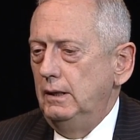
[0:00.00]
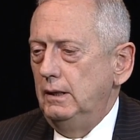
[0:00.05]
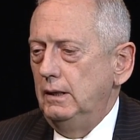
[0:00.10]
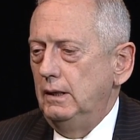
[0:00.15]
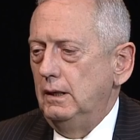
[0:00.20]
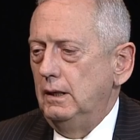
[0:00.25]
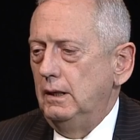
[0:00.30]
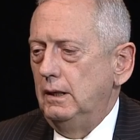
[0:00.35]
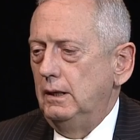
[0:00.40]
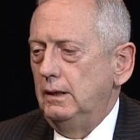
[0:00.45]

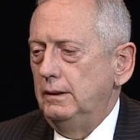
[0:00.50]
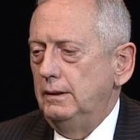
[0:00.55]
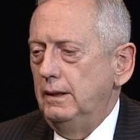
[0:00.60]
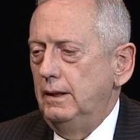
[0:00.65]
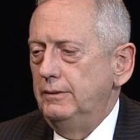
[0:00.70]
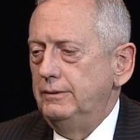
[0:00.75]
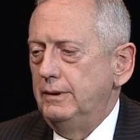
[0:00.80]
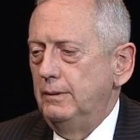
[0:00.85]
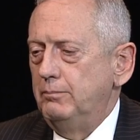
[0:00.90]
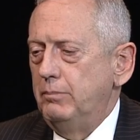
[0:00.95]

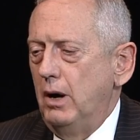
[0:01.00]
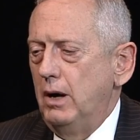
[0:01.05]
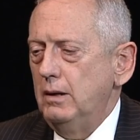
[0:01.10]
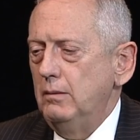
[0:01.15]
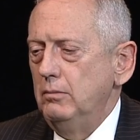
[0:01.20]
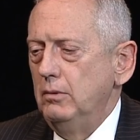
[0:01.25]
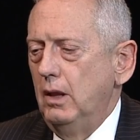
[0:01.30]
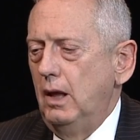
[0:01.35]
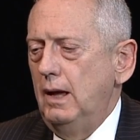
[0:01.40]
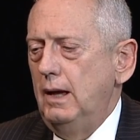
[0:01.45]
The
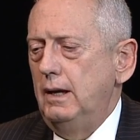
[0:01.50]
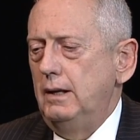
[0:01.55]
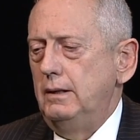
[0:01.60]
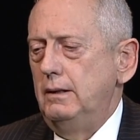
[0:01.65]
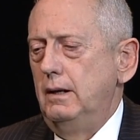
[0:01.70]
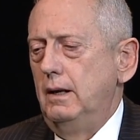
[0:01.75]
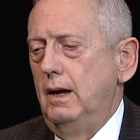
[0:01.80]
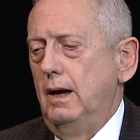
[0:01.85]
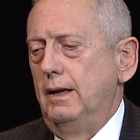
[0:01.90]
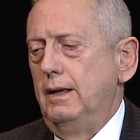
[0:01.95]
bottom
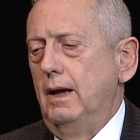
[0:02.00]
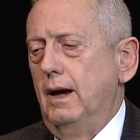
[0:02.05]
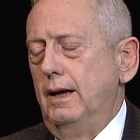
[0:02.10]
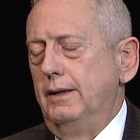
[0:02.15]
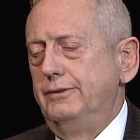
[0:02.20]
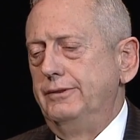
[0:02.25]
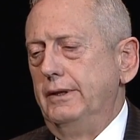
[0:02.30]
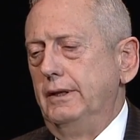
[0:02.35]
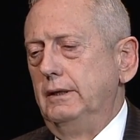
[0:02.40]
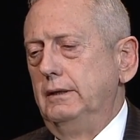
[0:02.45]
line, I
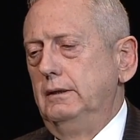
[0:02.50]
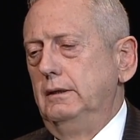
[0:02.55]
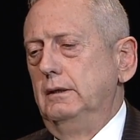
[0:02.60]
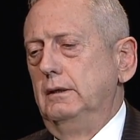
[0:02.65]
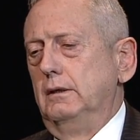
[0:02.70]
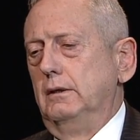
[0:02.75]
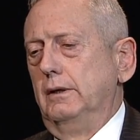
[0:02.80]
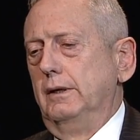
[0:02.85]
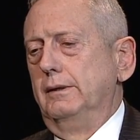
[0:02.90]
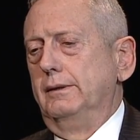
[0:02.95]
think
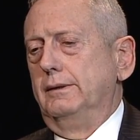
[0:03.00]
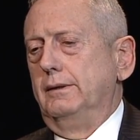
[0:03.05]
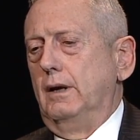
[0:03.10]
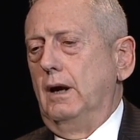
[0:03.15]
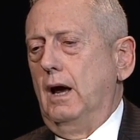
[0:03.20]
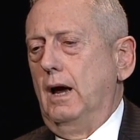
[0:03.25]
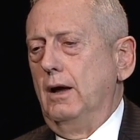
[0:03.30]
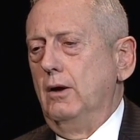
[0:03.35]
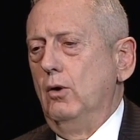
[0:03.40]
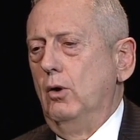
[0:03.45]
here, is that
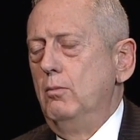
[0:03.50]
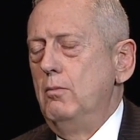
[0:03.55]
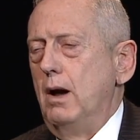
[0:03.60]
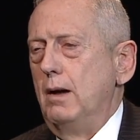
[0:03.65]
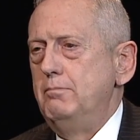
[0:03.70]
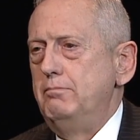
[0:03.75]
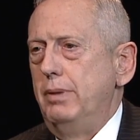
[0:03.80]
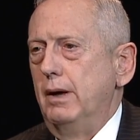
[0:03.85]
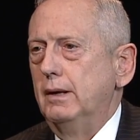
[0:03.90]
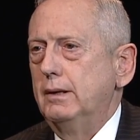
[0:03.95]
I owe my
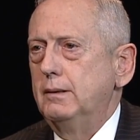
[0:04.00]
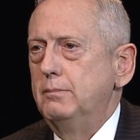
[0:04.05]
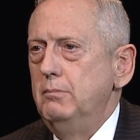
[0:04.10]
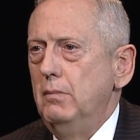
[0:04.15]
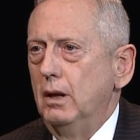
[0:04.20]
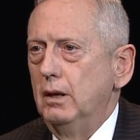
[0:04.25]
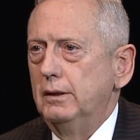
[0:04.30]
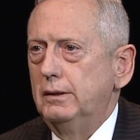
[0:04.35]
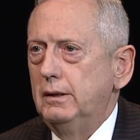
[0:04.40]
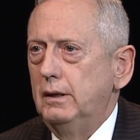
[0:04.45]
best
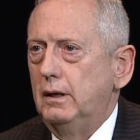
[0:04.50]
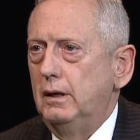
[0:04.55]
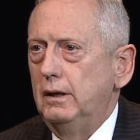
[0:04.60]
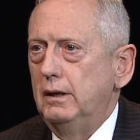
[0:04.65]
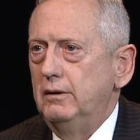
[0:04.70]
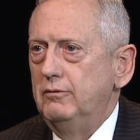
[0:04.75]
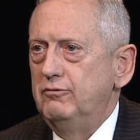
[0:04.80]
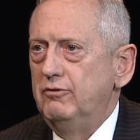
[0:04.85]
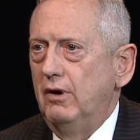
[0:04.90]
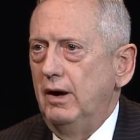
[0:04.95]
military
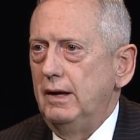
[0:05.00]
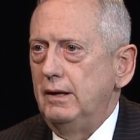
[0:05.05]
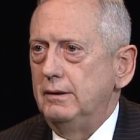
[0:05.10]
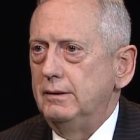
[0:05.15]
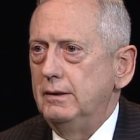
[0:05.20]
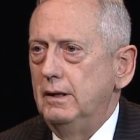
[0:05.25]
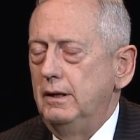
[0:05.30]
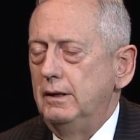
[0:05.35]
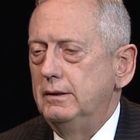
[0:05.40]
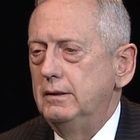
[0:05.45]

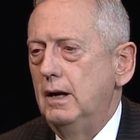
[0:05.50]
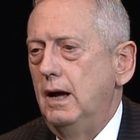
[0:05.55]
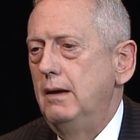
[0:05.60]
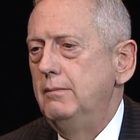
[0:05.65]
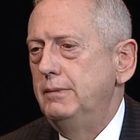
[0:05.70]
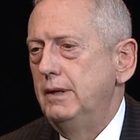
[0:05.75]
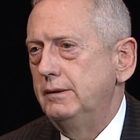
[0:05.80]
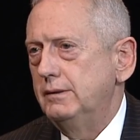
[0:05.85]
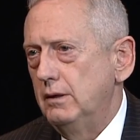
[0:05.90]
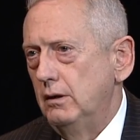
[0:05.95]
advice, and at
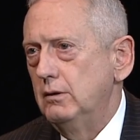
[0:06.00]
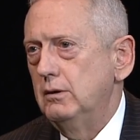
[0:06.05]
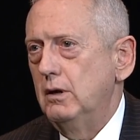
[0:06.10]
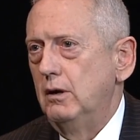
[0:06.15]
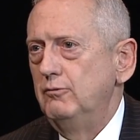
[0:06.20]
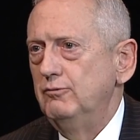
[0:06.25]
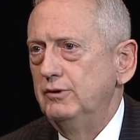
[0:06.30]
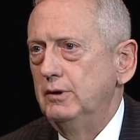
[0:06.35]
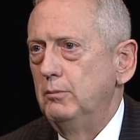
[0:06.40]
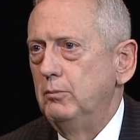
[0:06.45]
times that's
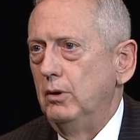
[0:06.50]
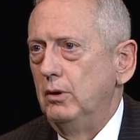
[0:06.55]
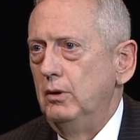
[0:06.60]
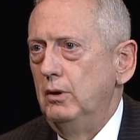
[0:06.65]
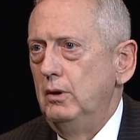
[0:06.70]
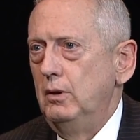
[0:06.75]
uncomfortable.